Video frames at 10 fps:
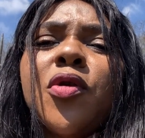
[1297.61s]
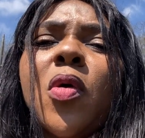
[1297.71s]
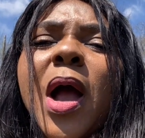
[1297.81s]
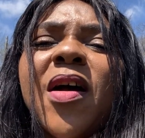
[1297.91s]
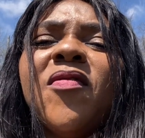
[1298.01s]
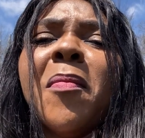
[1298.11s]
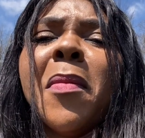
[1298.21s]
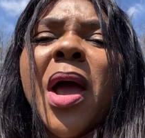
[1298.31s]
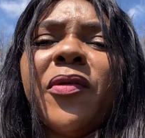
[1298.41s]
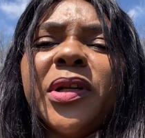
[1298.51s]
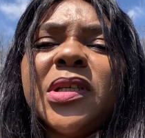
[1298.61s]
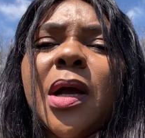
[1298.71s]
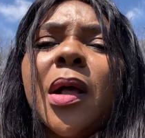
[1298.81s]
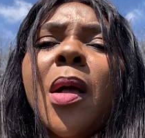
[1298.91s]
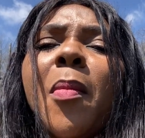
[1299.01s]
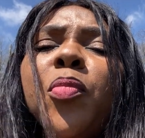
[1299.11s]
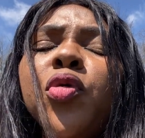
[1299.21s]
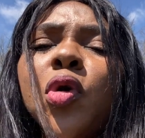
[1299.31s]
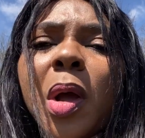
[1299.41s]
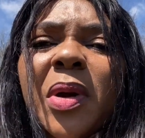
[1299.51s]
you have marital
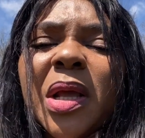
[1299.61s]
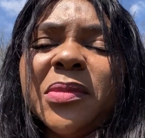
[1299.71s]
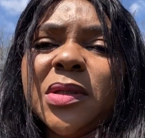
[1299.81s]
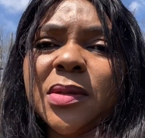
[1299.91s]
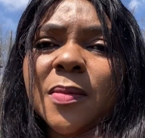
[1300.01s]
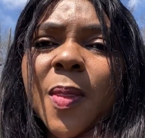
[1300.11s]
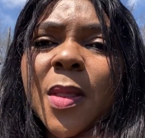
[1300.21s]
problems.